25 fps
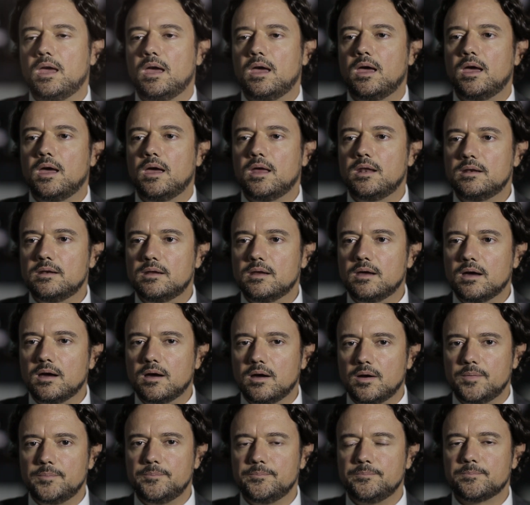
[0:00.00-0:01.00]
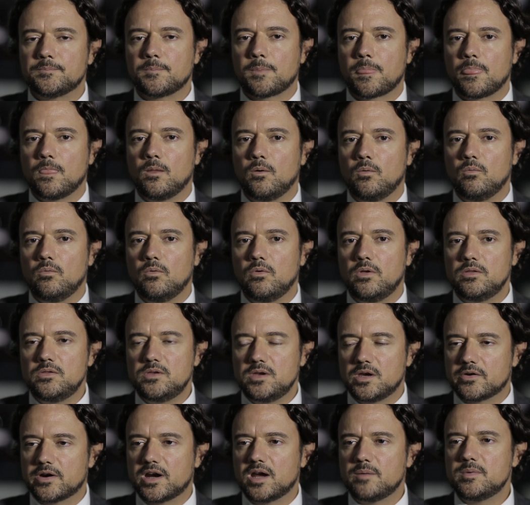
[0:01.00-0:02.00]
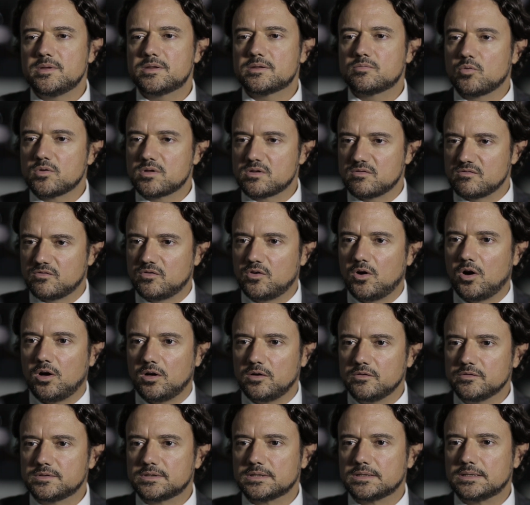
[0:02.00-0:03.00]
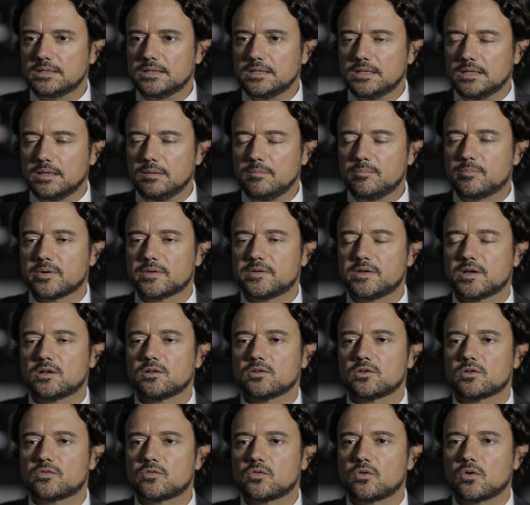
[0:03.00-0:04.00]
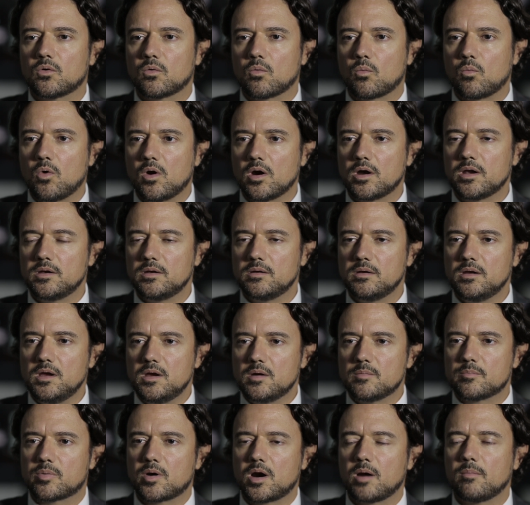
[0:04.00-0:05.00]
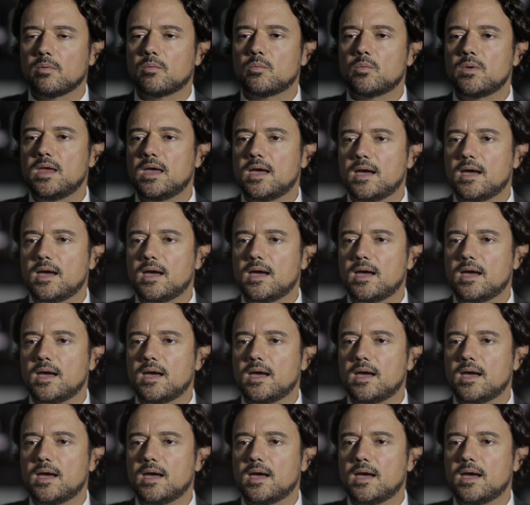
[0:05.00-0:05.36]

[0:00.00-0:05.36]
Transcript: And um, the Aramis was involved, in particular, for one problem we